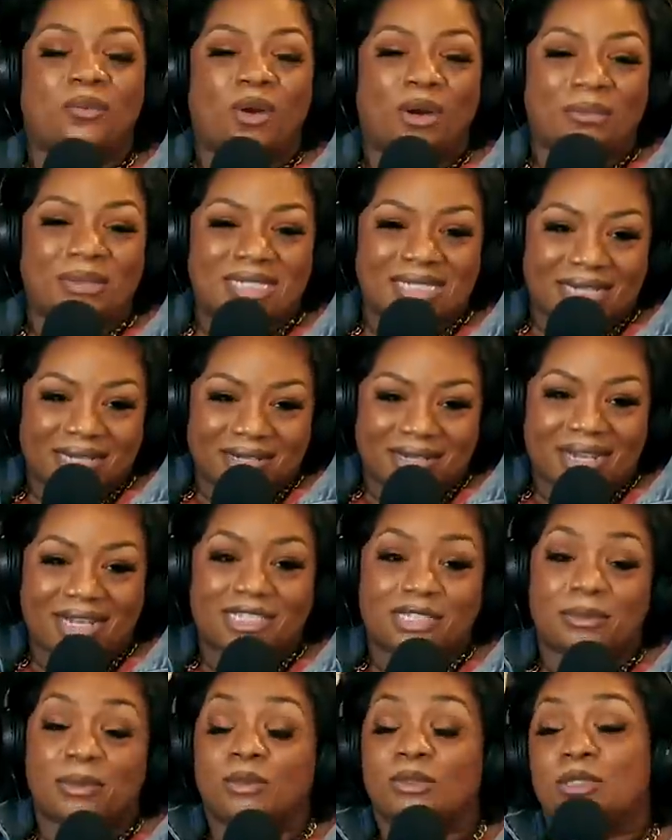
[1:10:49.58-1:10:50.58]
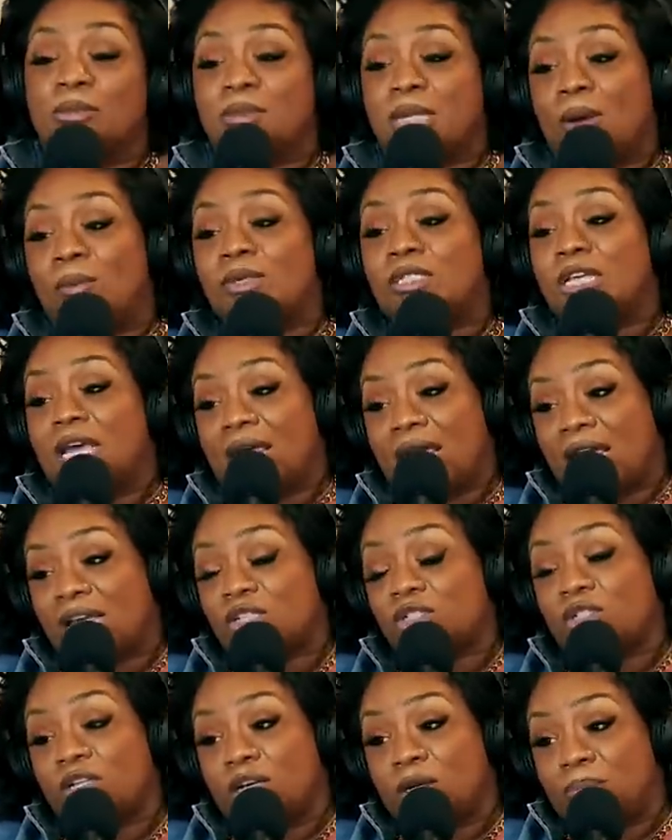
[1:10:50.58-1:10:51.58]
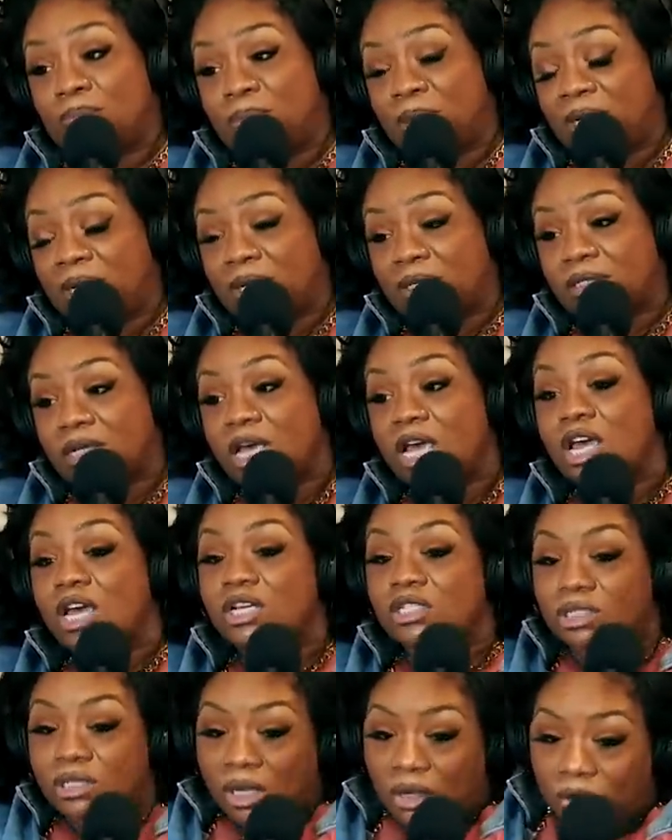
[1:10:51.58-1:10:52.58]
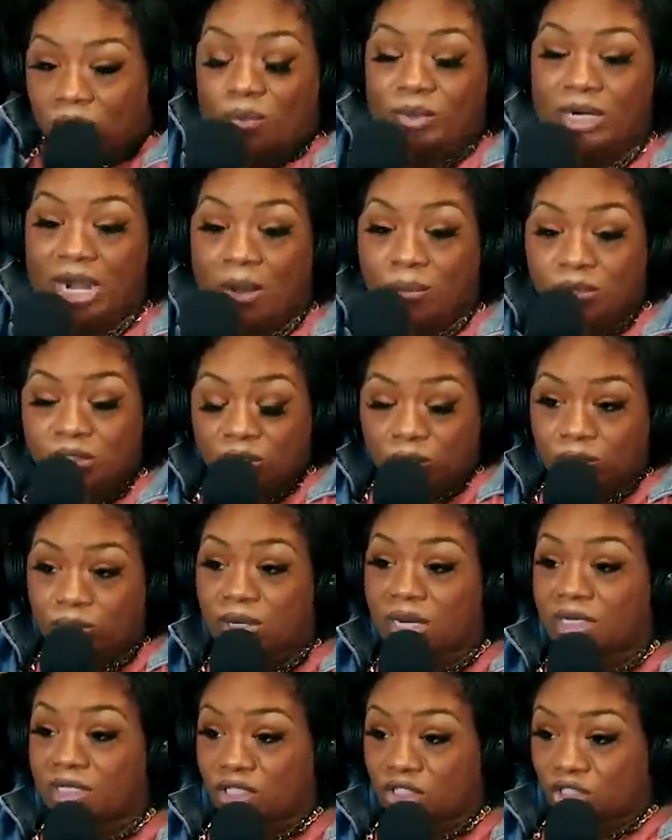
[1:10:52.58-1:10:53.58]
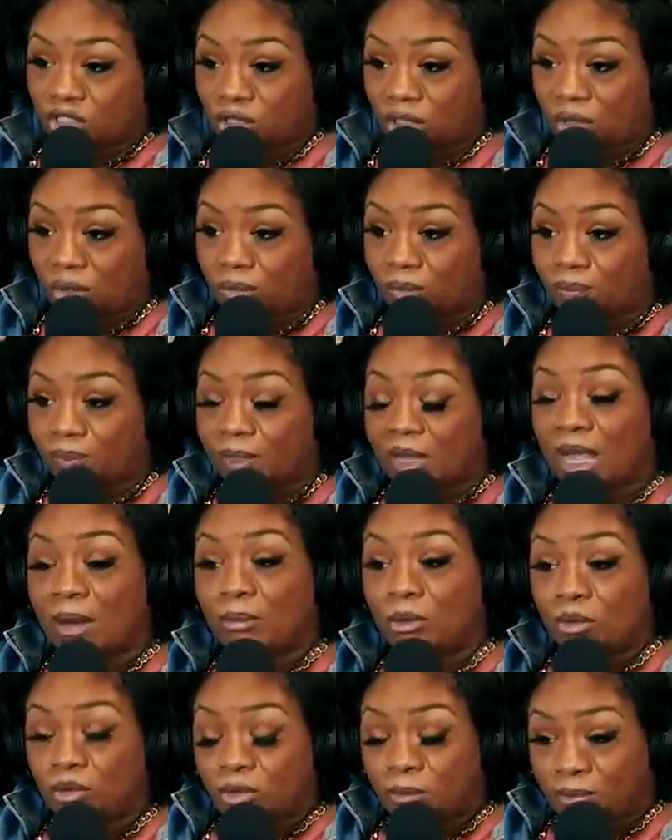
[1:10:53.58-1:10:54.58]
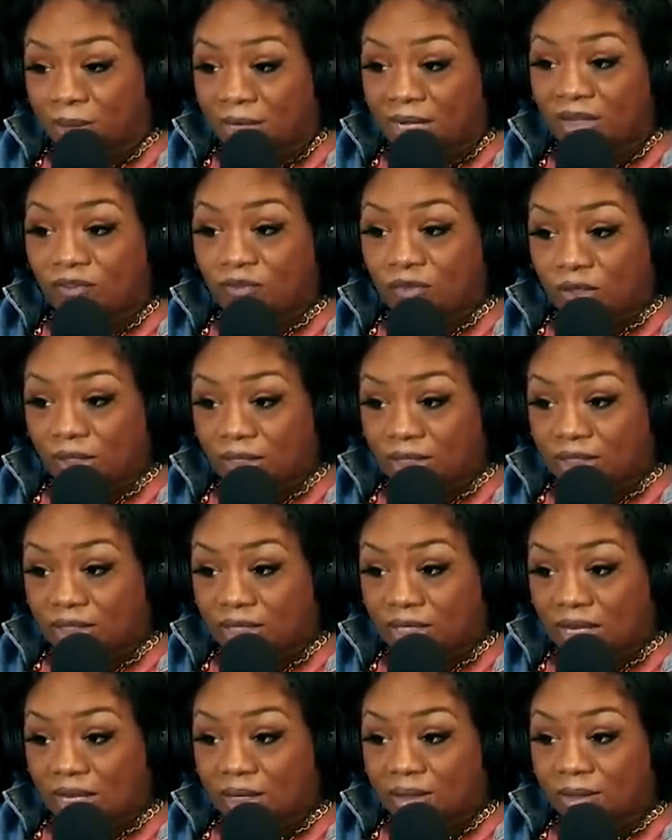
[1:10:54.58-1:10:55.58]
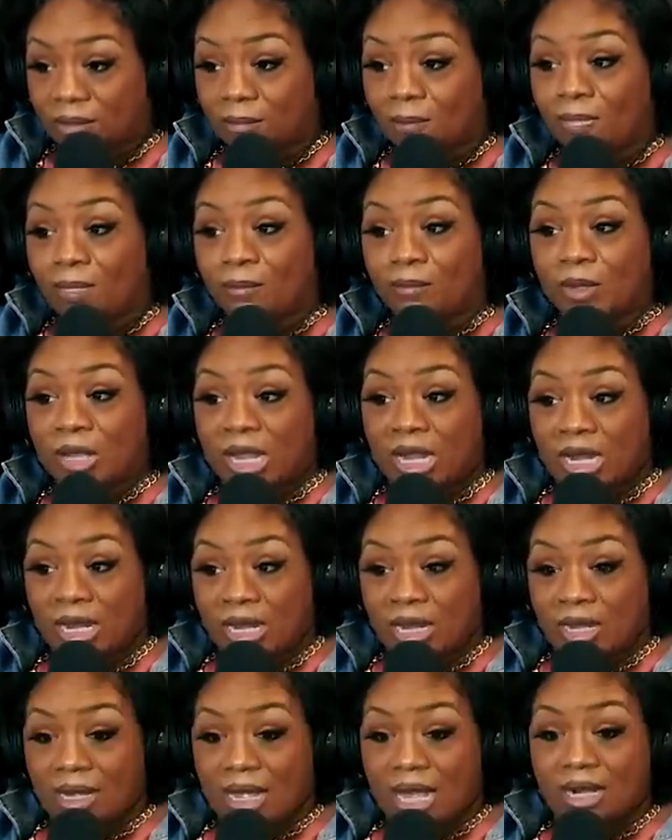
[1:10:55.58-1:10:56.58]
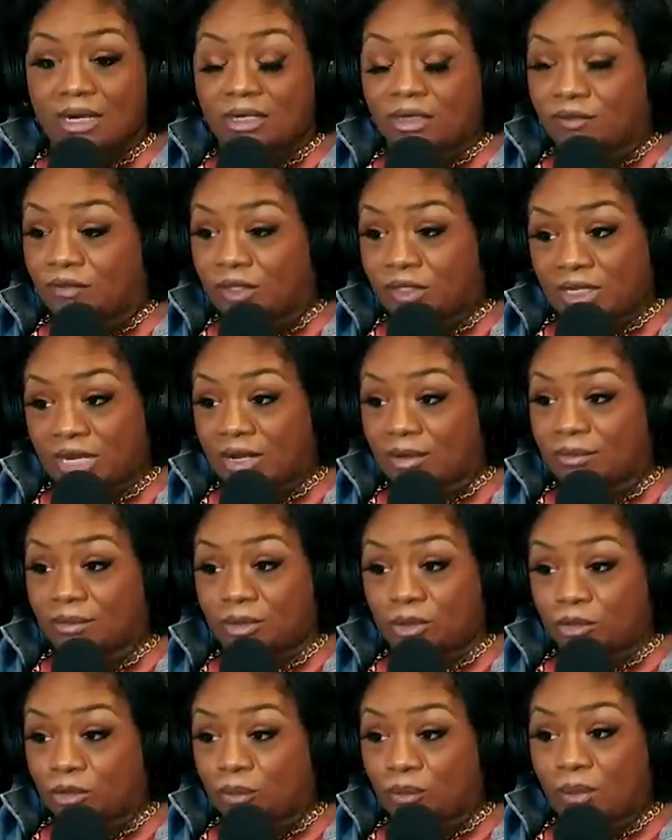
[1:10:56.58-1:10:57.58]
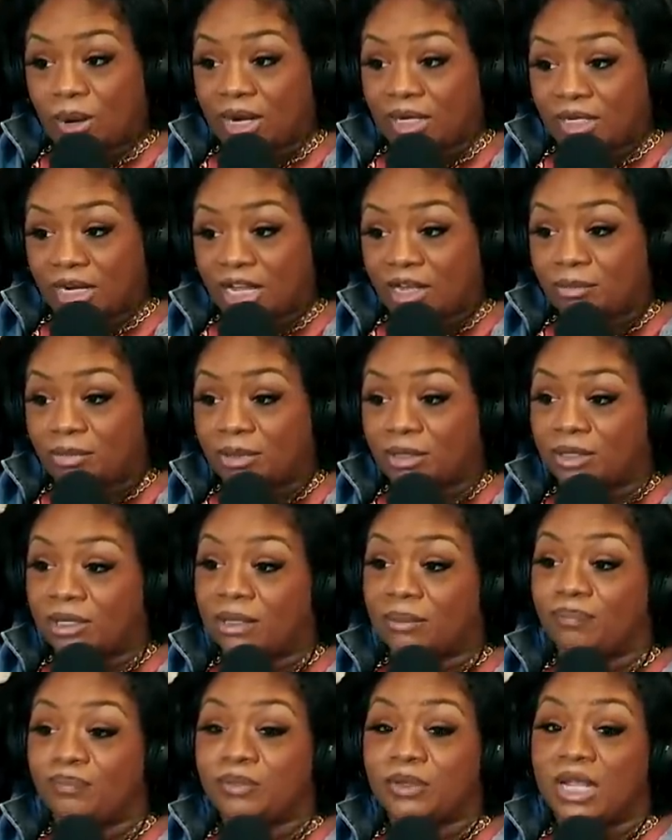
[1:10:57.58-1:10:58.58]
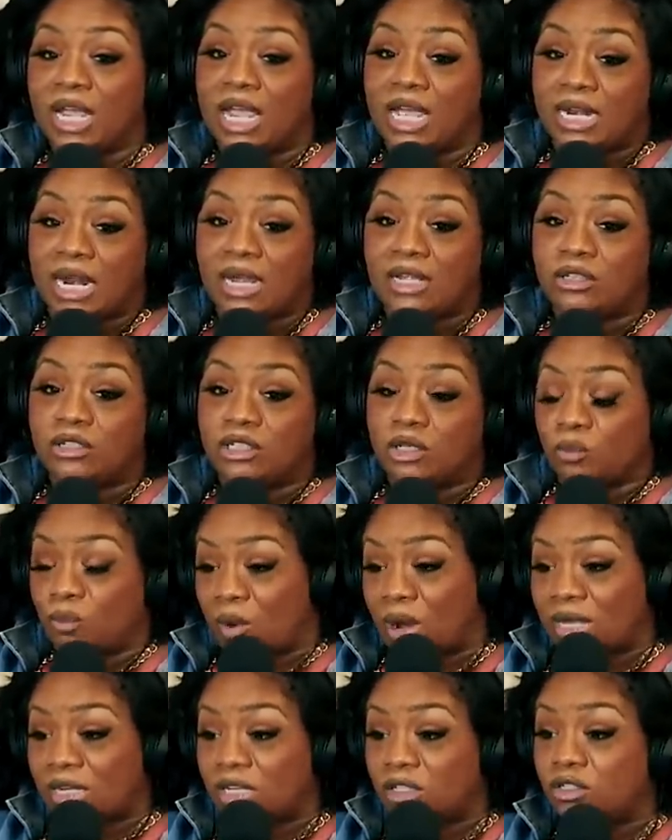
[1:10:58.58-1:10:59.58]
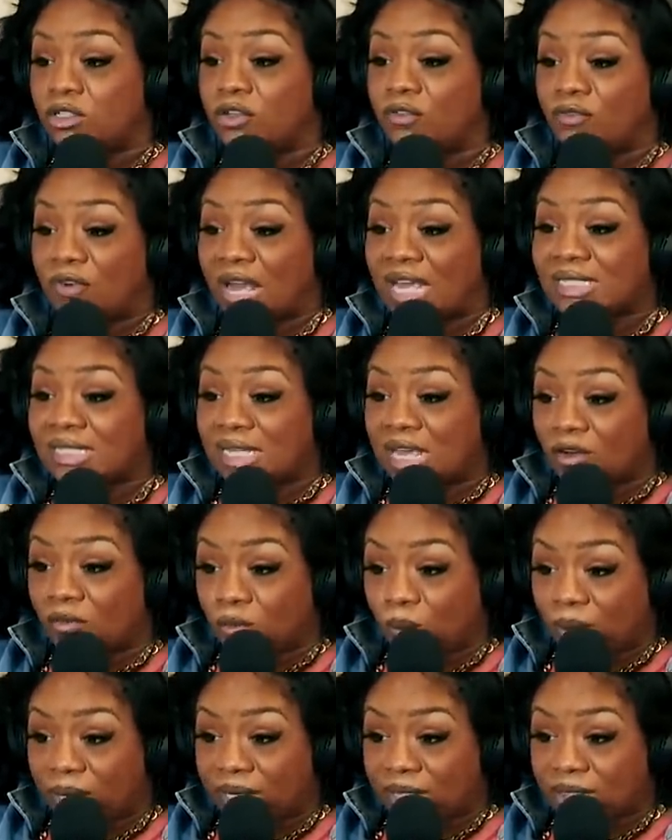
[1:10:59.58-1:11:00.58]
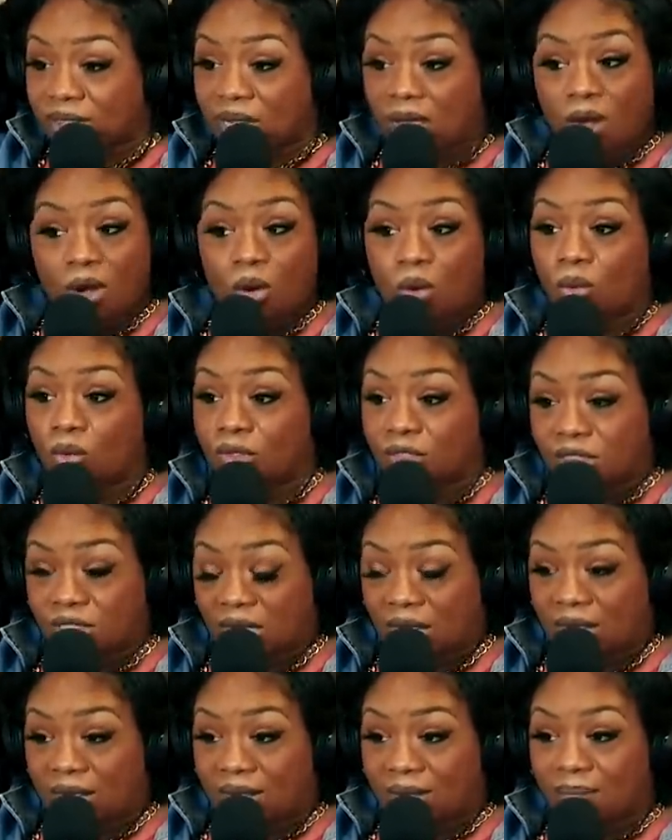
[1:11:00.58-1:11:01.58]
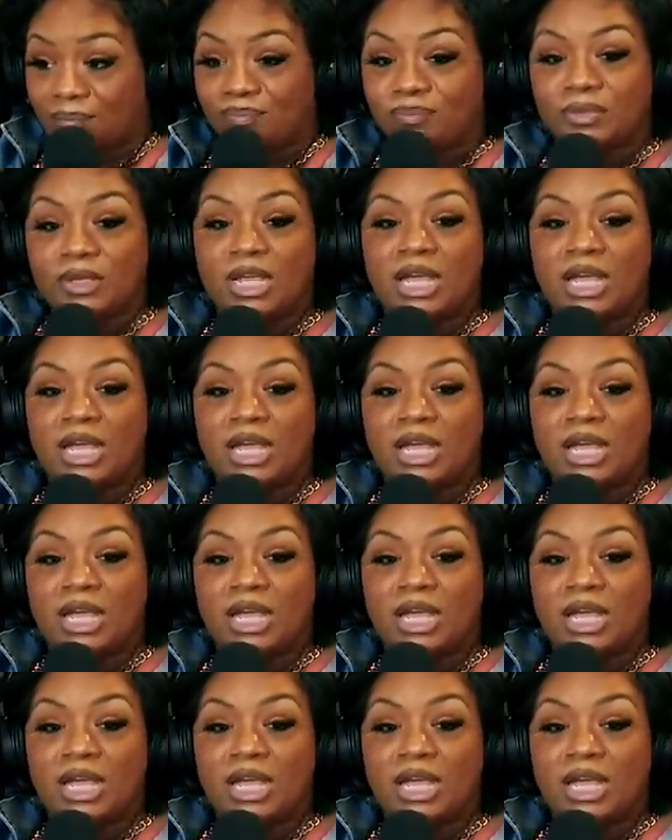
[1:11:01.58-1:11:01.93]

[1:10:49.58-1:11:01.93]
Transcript: woman said next to me was that was a, actually a bit. So when I was creating the show, I moved to Plainfield, Indiana, and I lived in that little white neighborhood. And I used to I used to fly Southwest all the time, mm